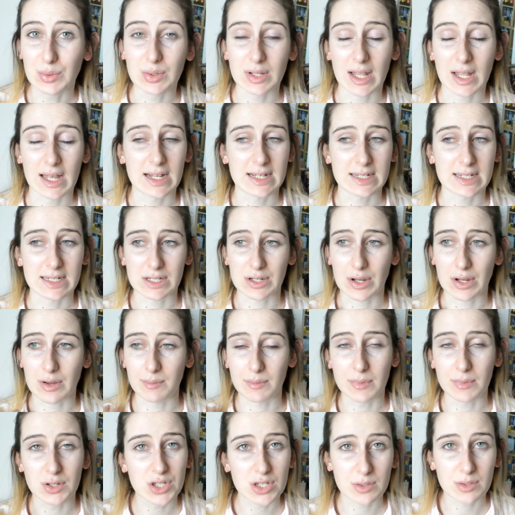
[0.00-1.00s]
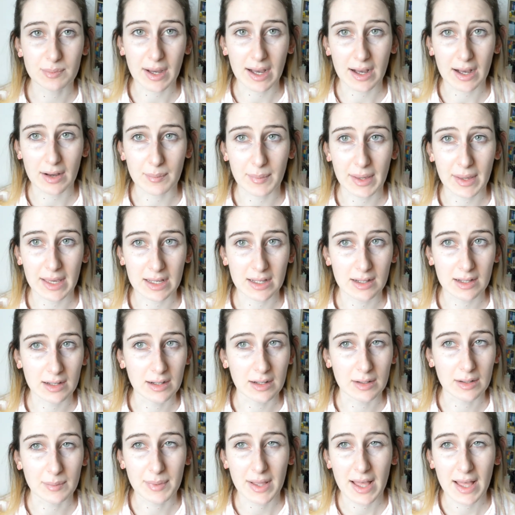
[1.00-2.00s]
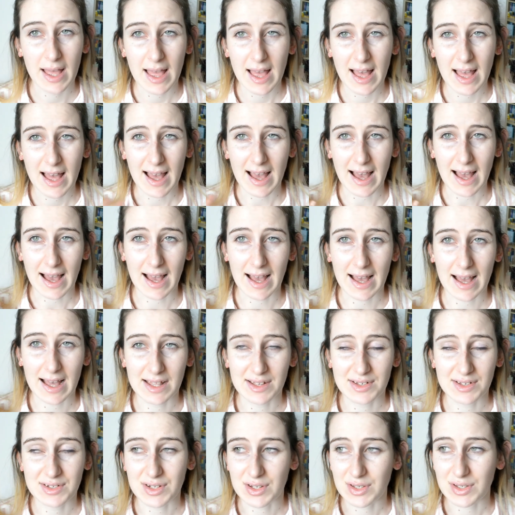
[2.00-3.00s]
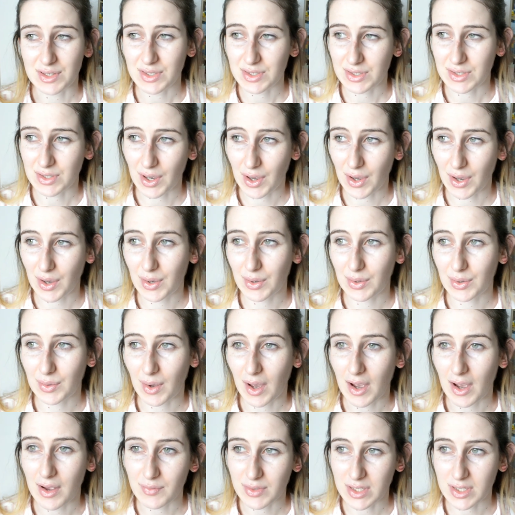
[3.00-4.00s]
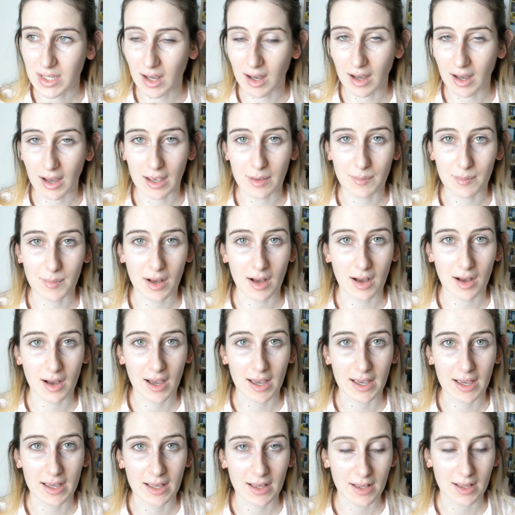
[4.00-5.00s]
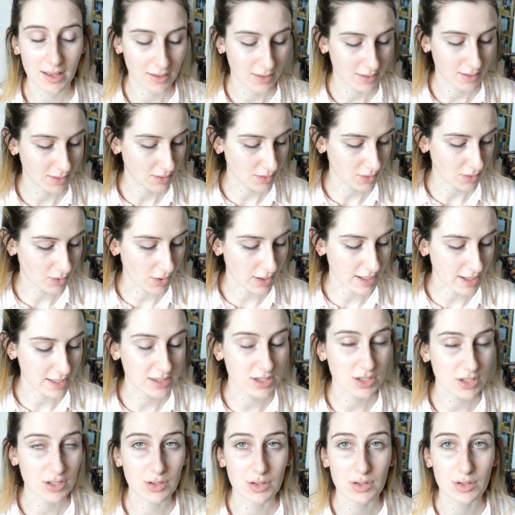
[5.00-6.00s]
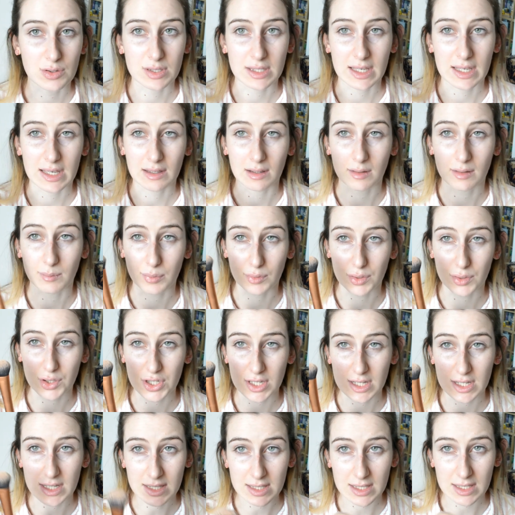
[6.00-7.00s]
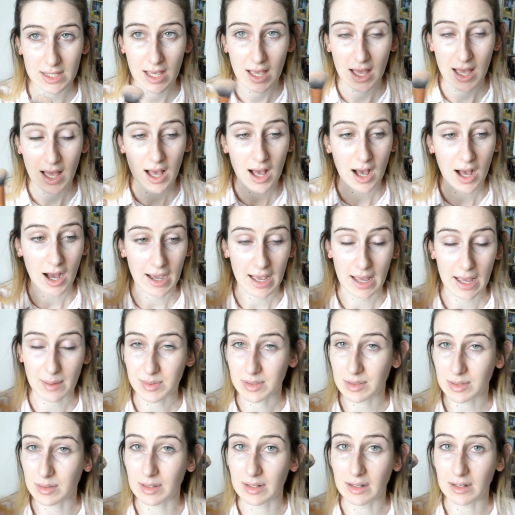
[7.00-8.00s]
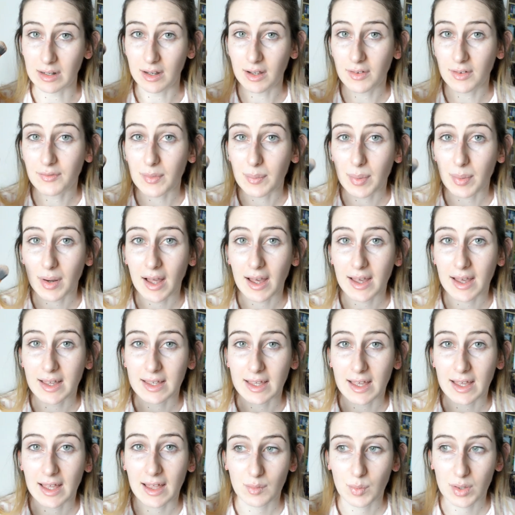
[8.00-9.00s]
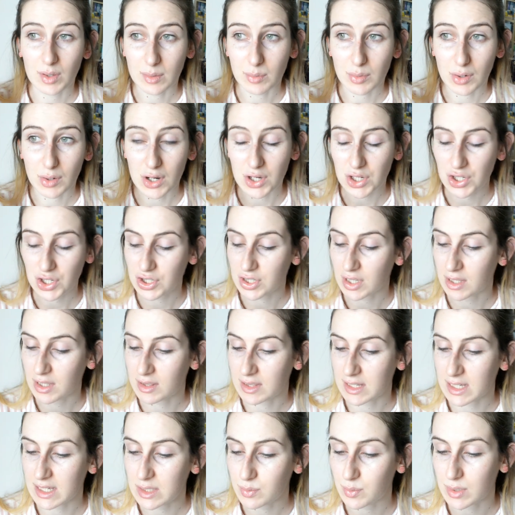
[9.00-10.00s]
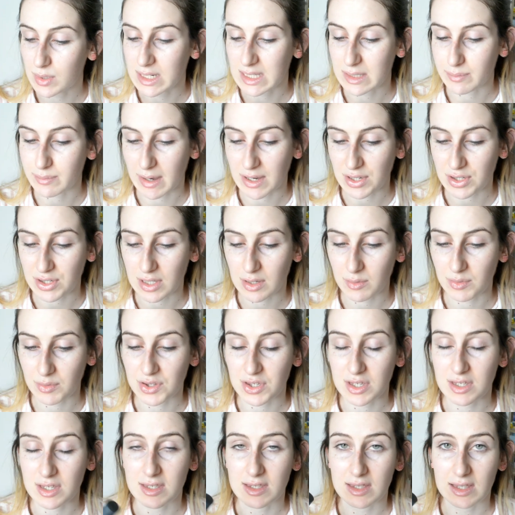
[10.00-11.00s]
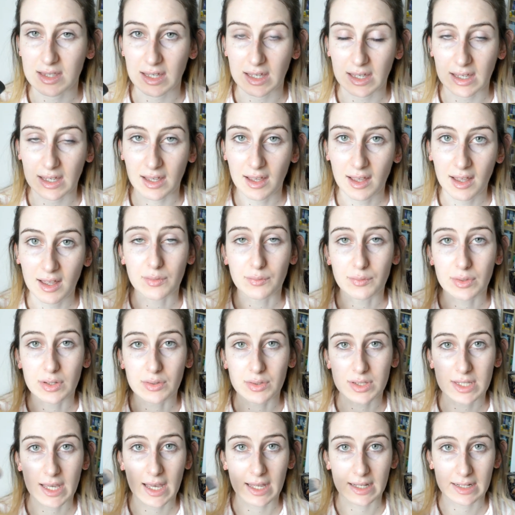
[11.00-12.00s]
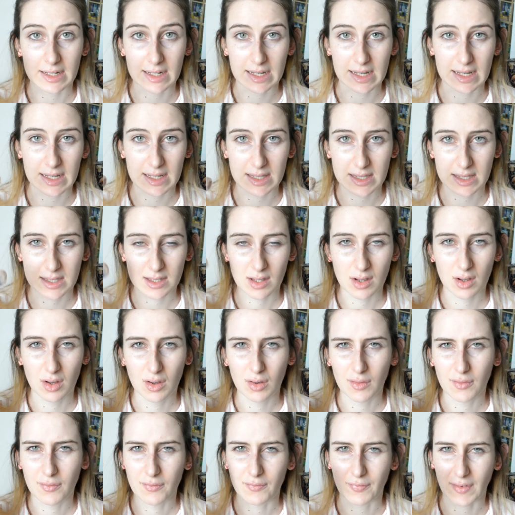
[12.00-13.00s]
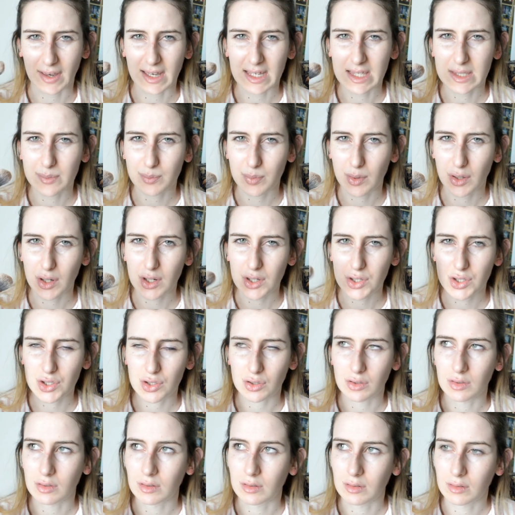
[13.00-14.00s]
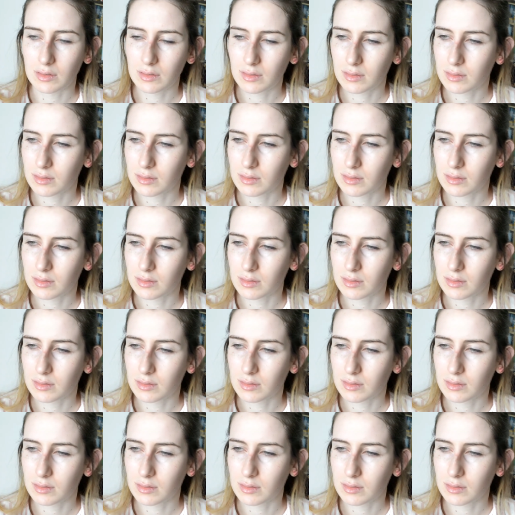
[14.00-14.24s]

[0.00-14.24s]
and I didn't know much about makeup and so over time I got into using brushes. I absolutely love applying it with a brush. This one especially, which is the Real Techniques face brush or